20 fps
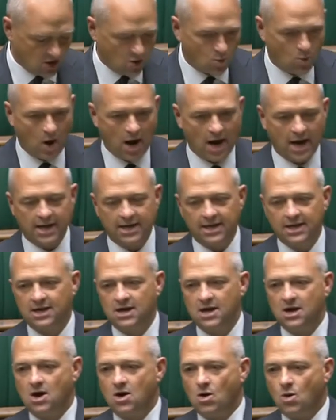why
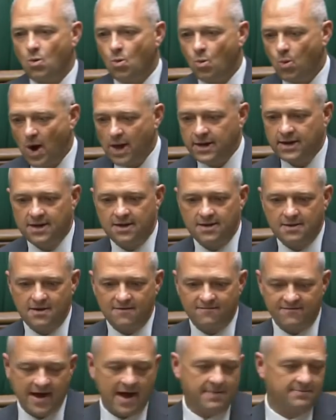one
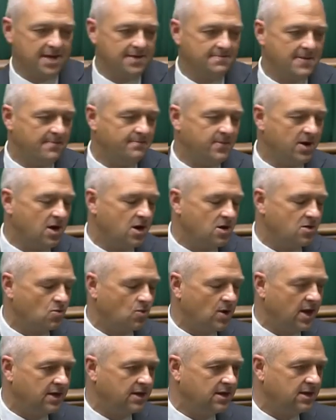family member,
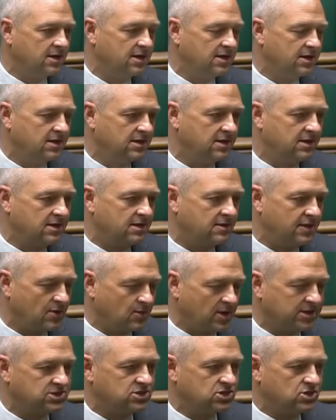when they
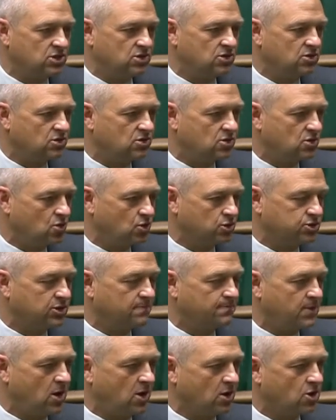went to Causton
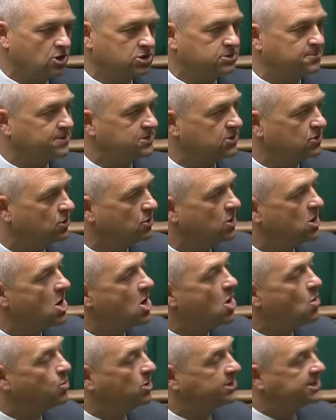Park Hospital,
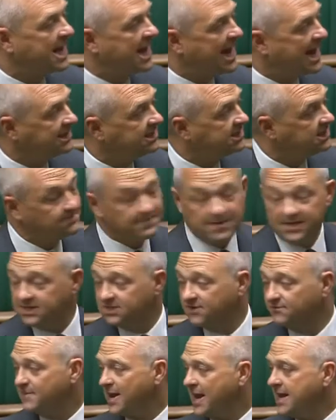was handed a piece
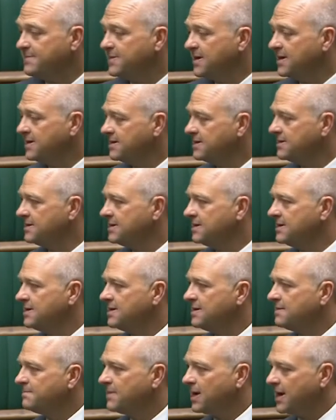of paper
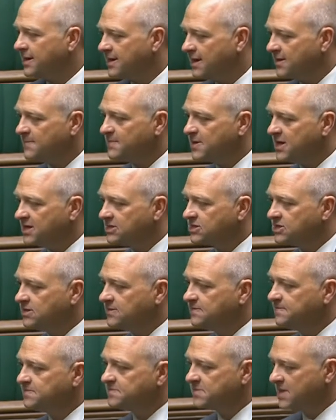by another
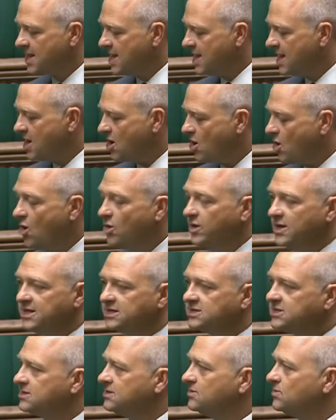person. On
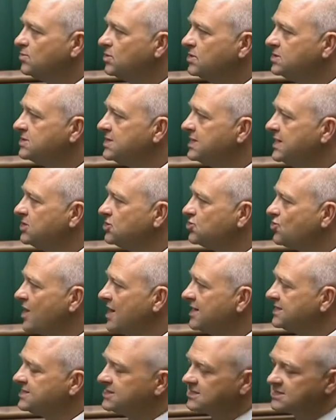it was the
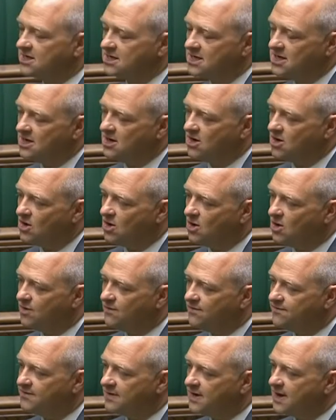address
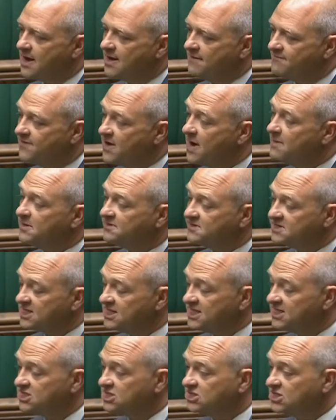of a firm of
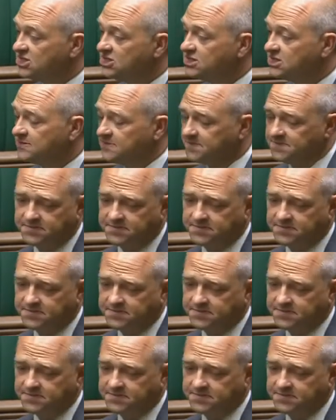solicitors